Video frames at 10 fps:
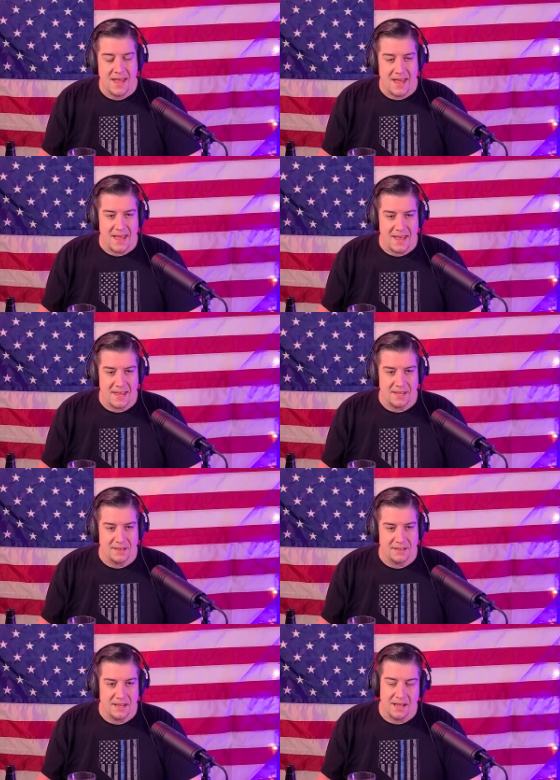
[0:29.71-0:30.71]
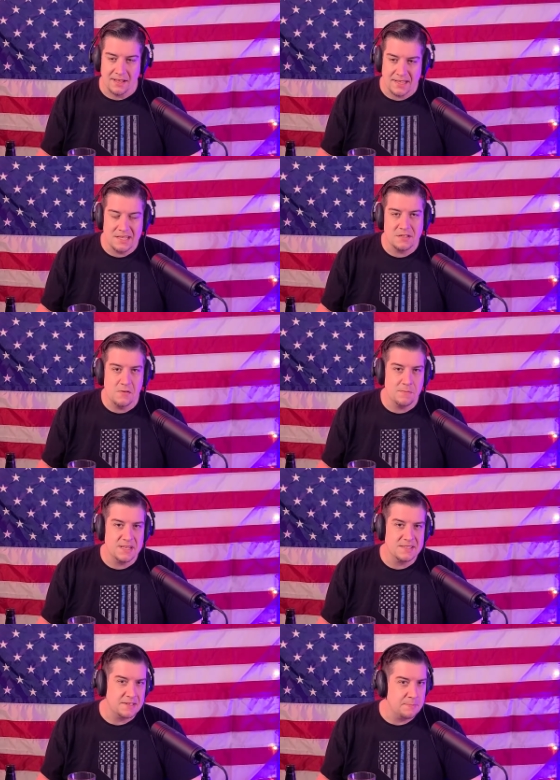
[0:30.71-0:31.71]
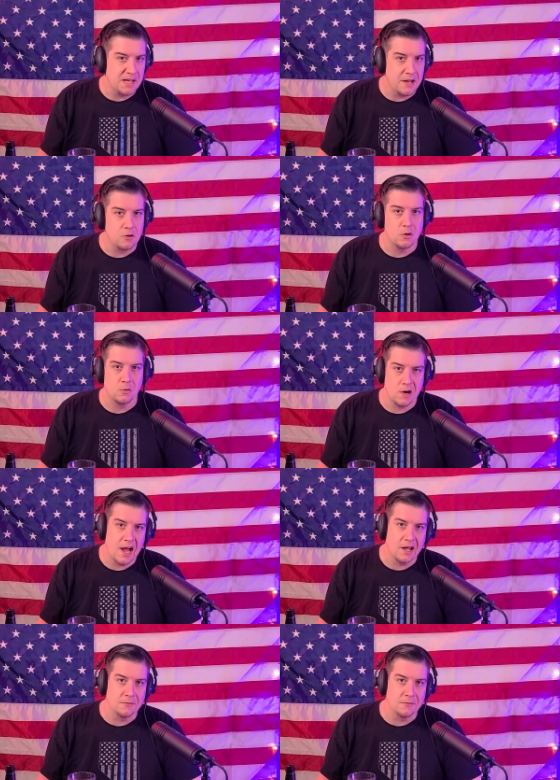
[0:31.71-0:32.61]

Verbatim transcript: And unless you've been sleeping under a rock